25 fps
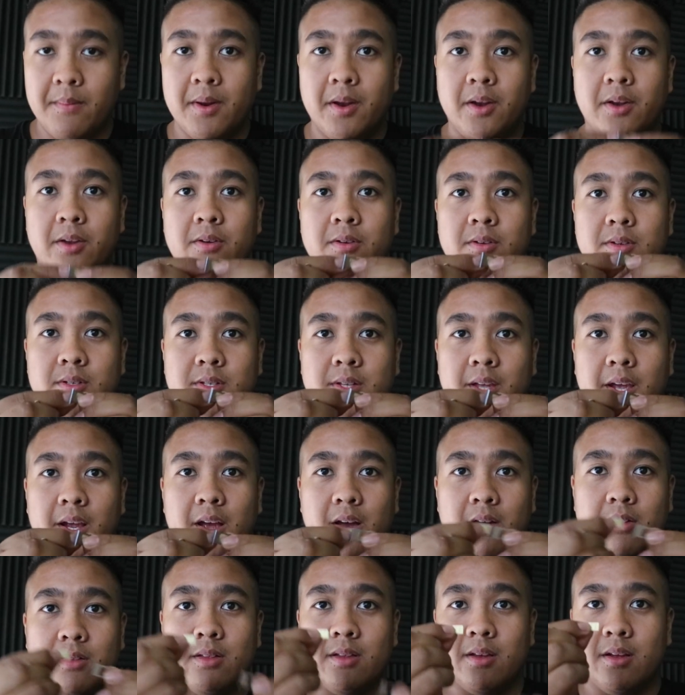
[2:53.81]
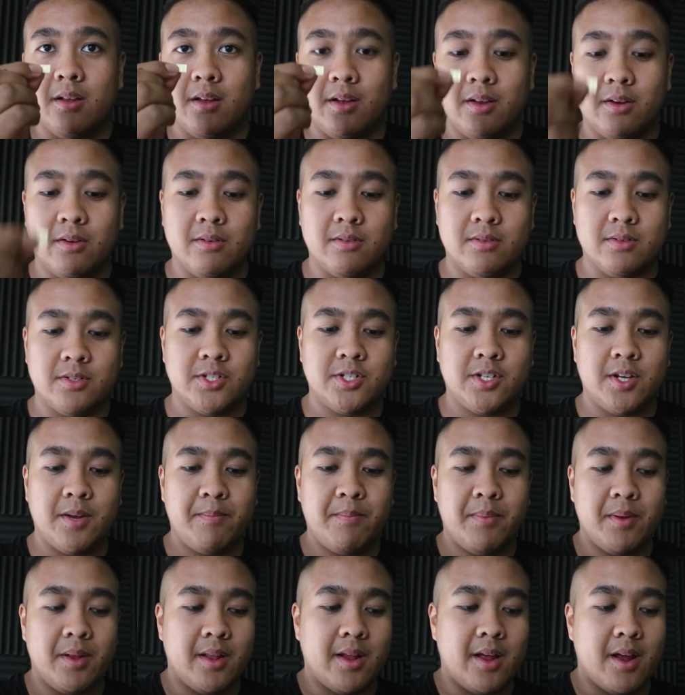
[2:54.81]
I'm gonna do is take out the little
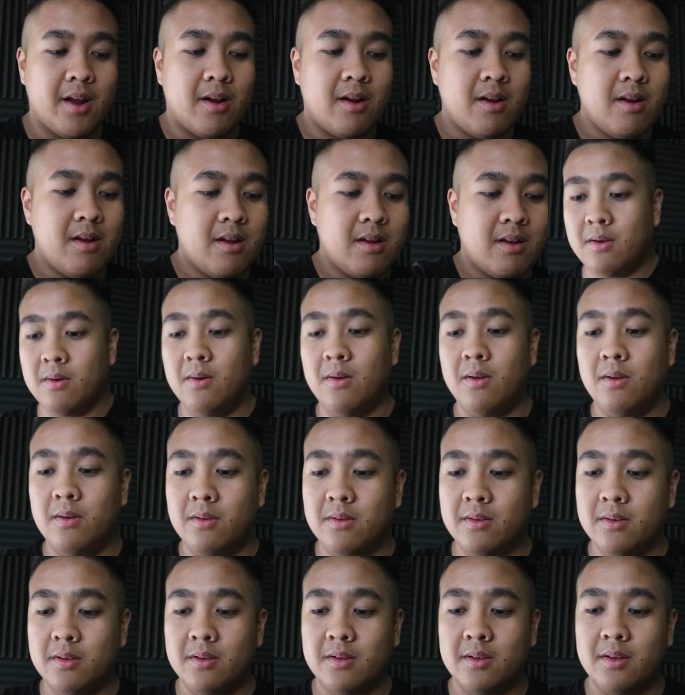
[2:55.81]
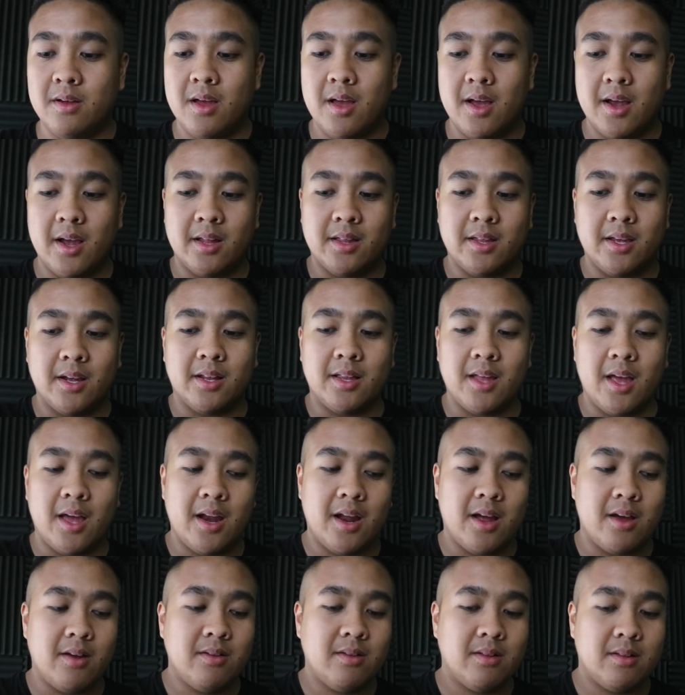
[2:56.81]
chip in there. Well, I gotta take
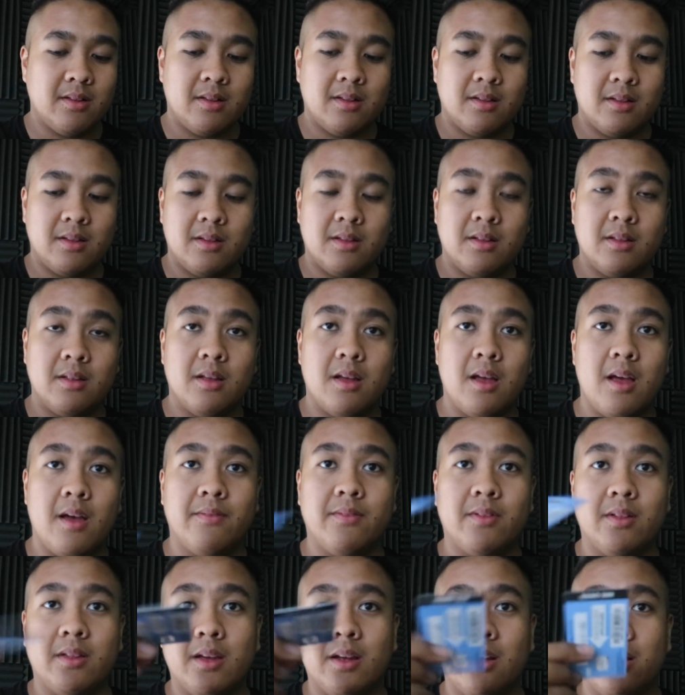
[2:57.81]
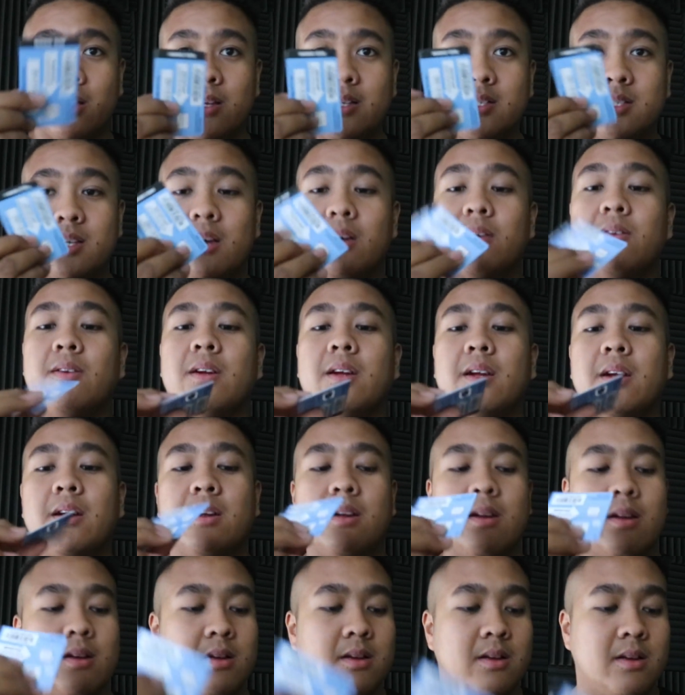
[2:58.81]
that out. I have to take this out right
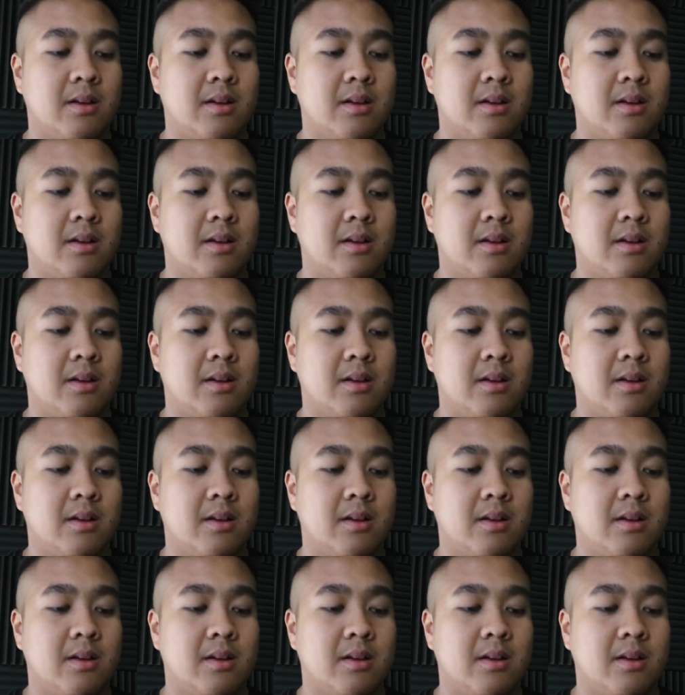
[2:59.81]
here.